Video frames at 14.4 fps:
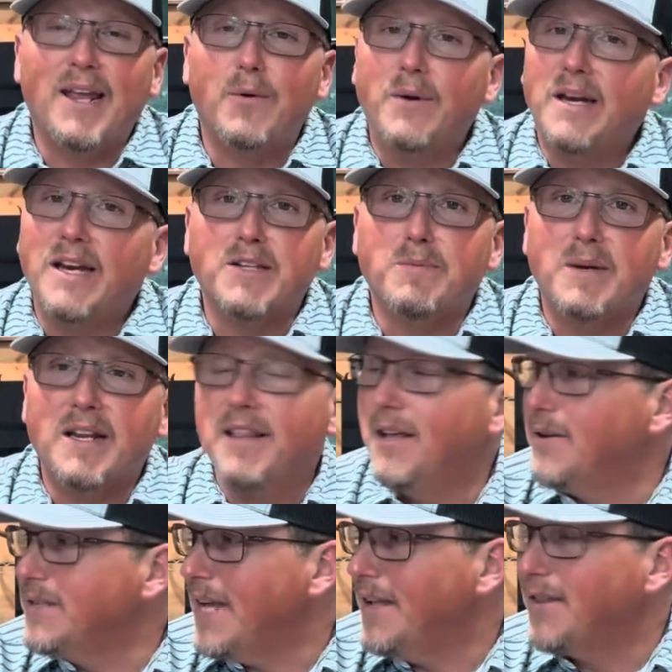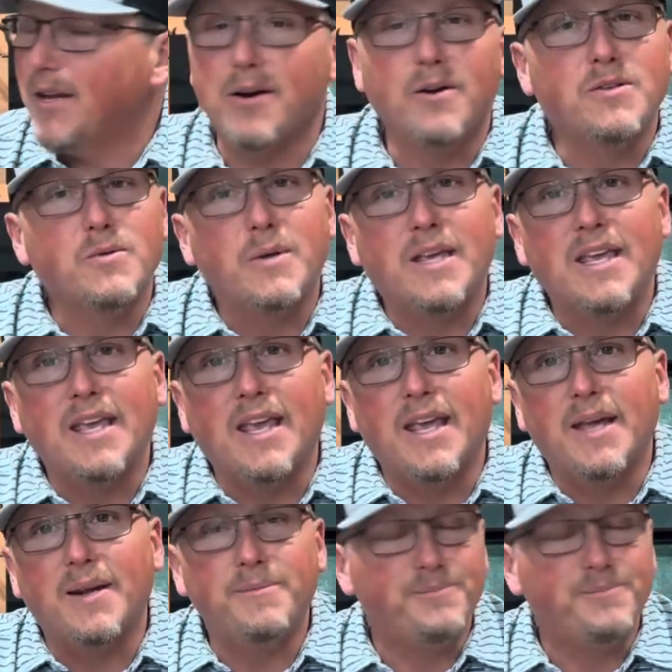we need as many of those out there as we can get.